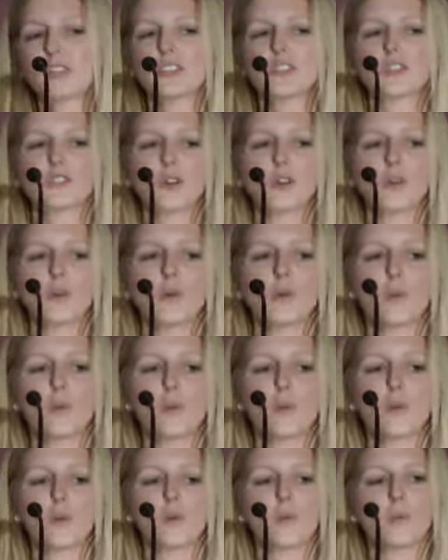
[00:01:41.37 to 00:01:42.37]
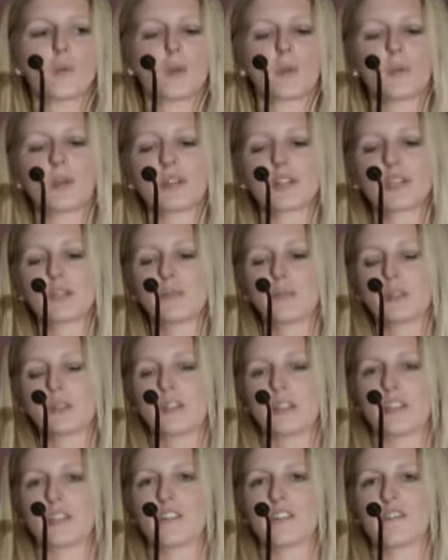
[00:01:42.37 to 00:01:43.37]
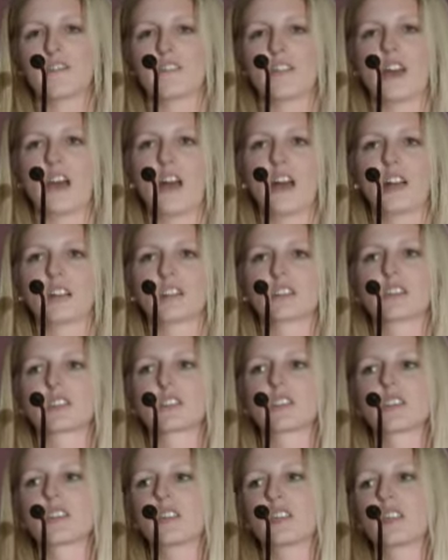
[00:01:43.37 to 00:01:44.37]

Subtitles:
So we really believe that